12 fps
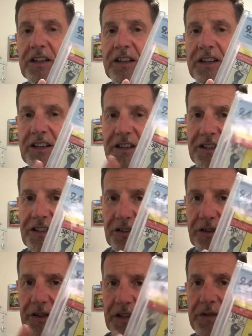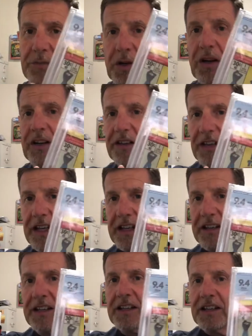And
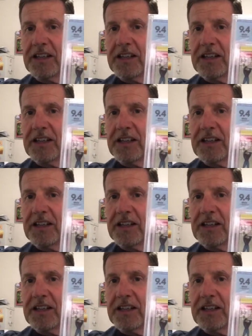then